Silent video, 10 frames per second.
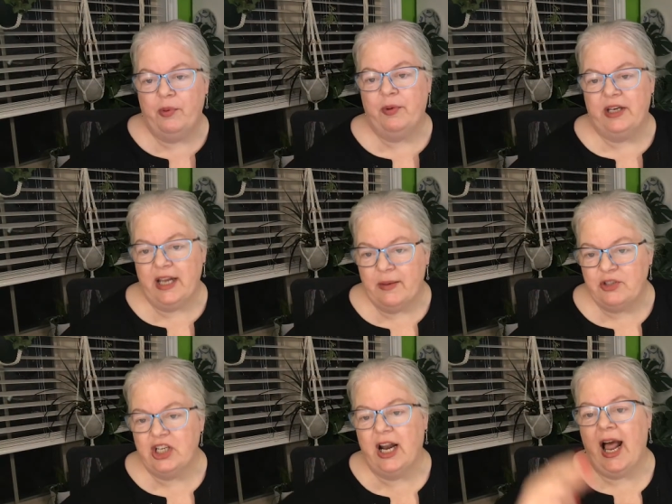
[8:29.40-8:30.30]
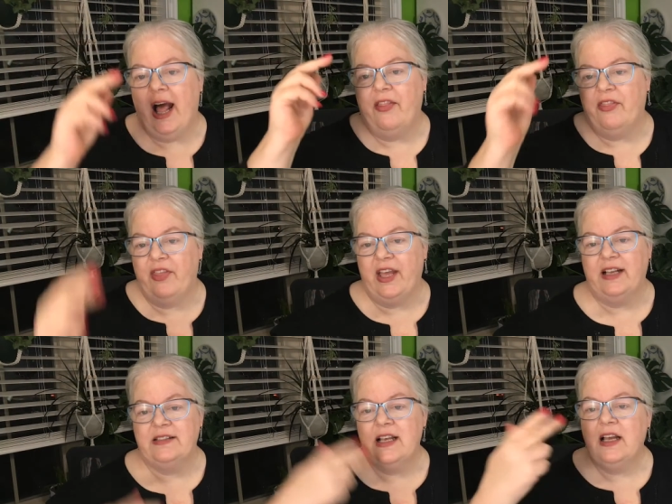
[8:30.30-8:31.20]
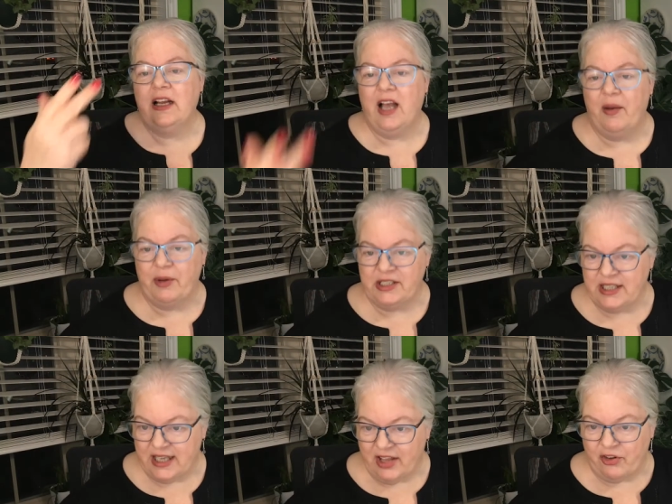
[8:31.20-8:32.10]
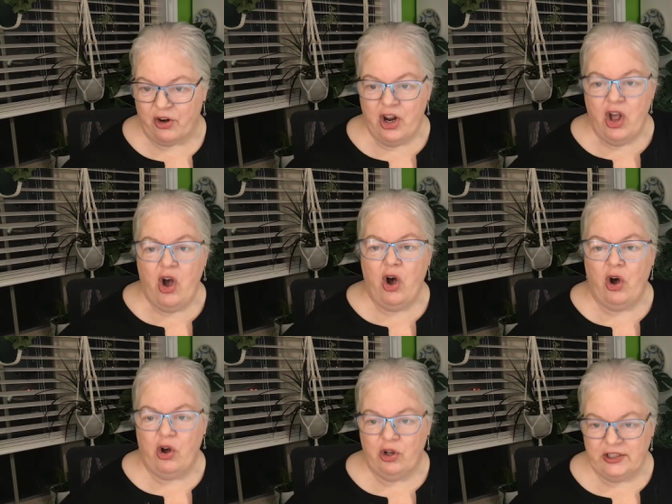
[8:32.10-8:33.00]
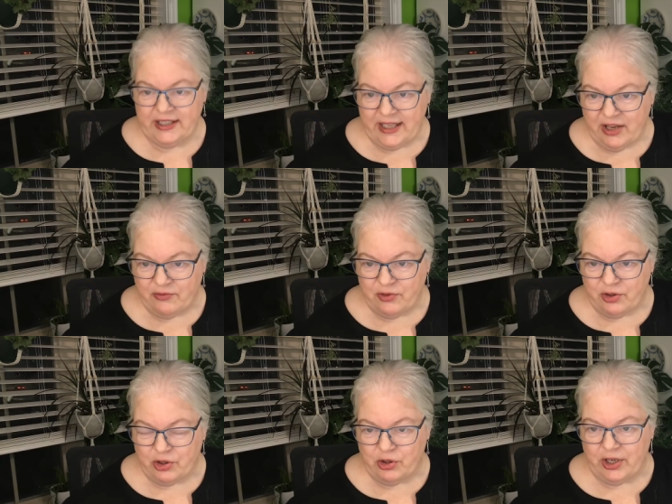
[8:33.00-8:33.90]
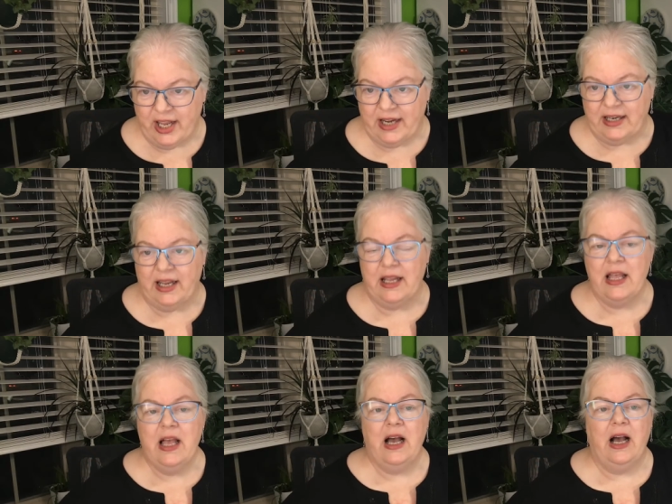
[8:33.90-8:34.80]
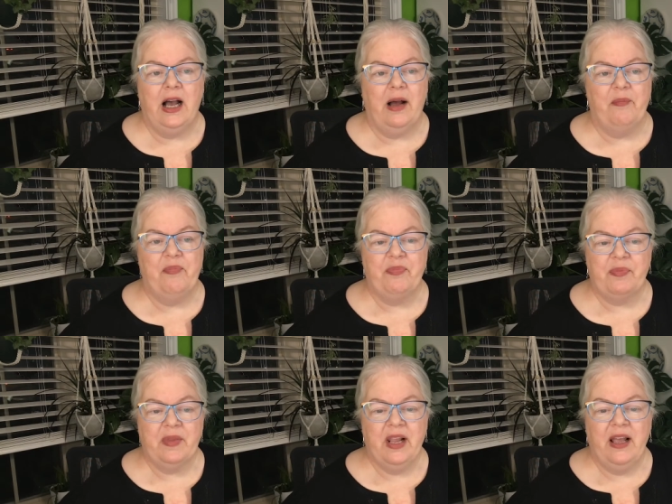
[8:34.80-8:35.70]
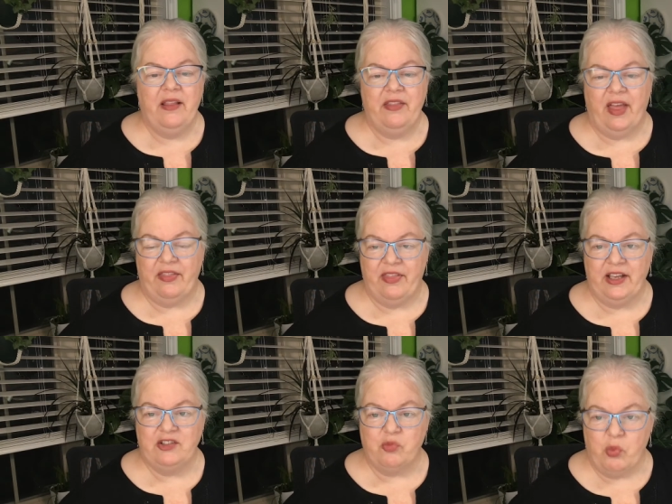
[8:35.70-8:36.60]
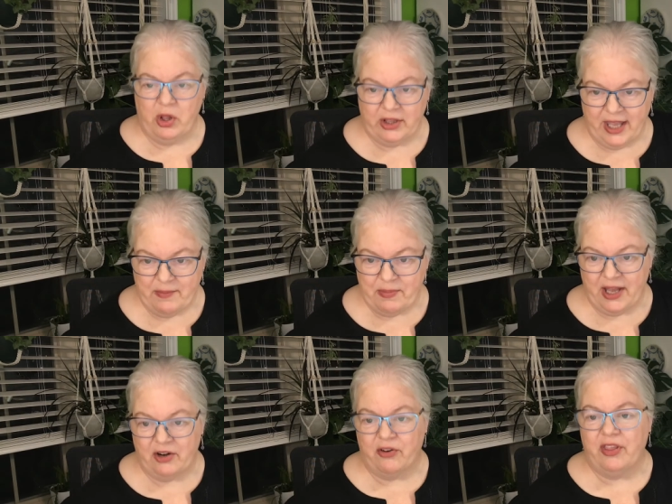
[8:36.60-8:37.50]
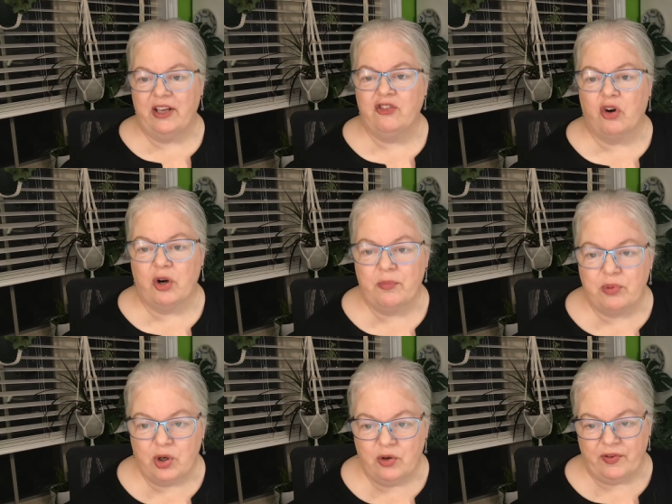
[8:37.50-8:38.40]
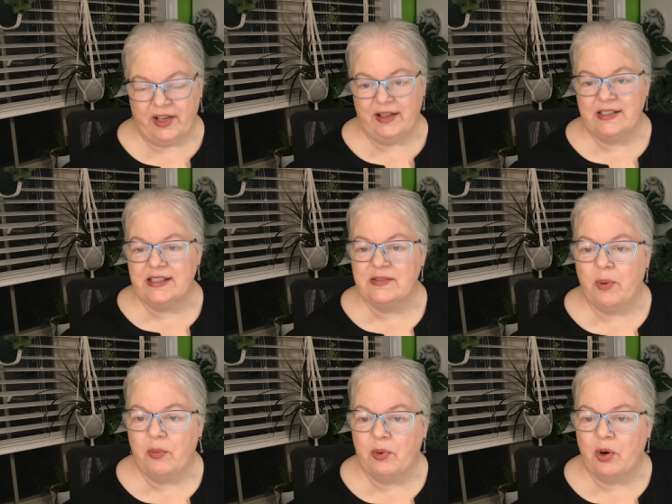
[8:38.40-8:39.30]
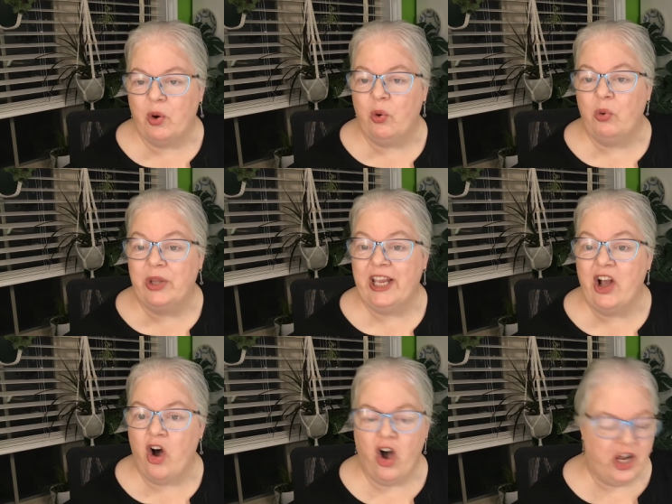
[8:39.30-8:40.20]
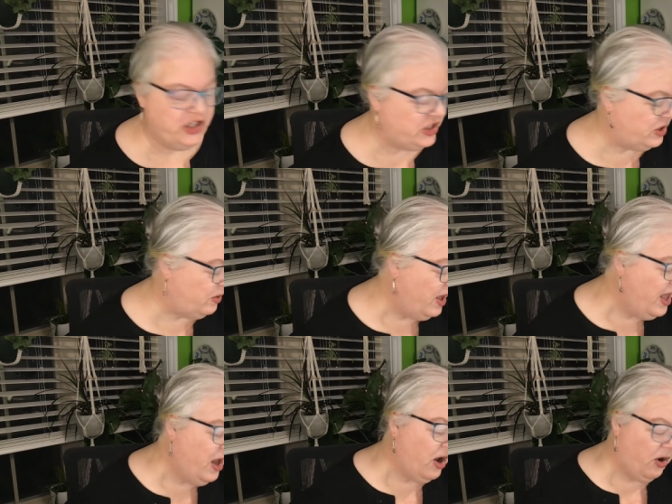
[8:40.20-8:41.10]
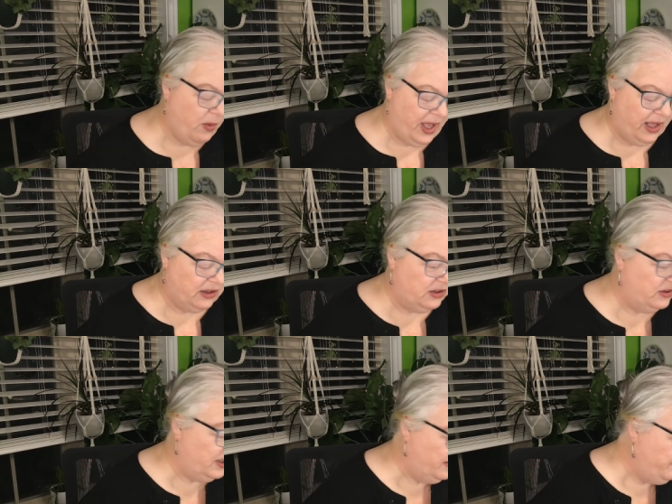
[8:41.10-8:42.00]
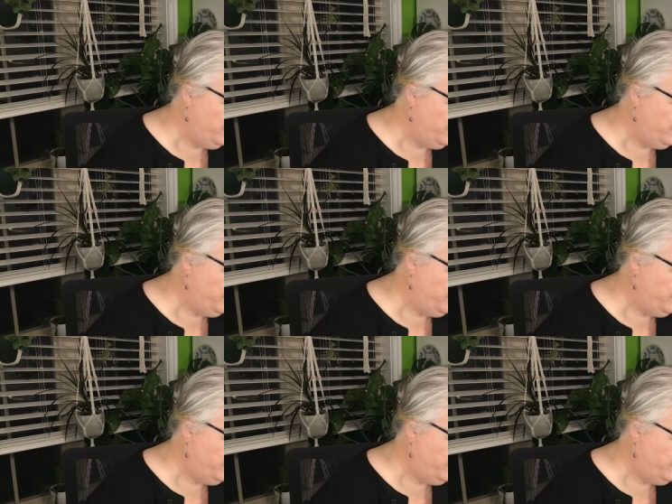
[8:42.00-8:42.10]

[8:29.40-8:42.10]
and redemption and things coming together. Holding out for a good ending. Um, that things will get better. Things are improving. This is what we're holding on to. Oh, hallelujah.